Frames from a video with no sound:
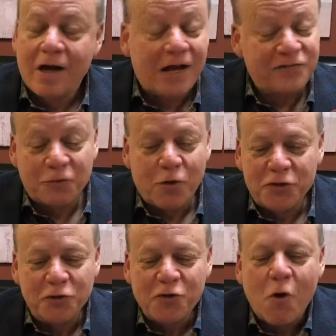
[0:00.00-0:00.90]
I said, well,
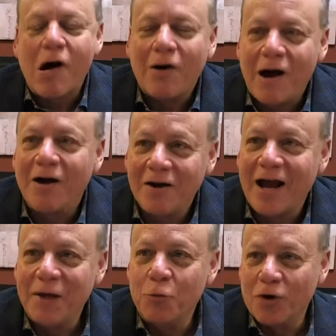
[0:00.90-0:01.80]
you know how hard
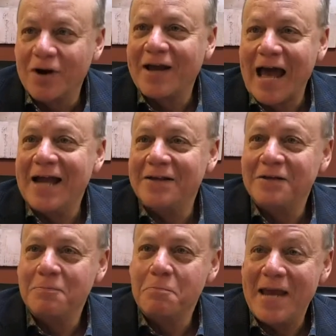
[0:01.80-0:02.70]
I work at
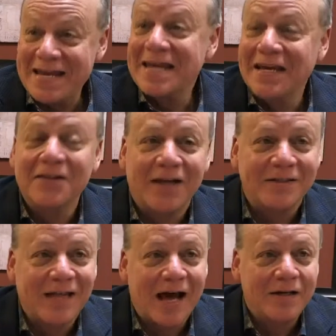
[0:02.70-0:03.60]
making it
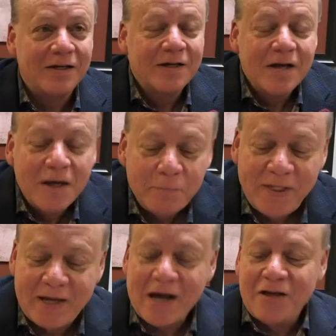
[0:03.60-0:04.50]
like that.
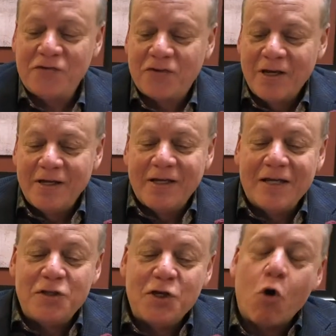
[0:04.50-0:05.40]
Because
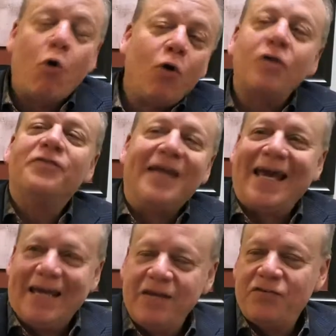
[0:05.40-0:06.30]
in the old
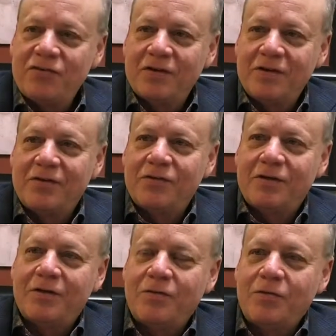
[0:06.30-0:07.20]
days,
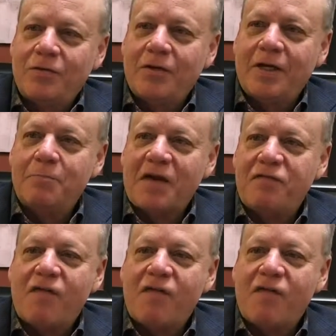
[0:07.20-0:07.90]
in my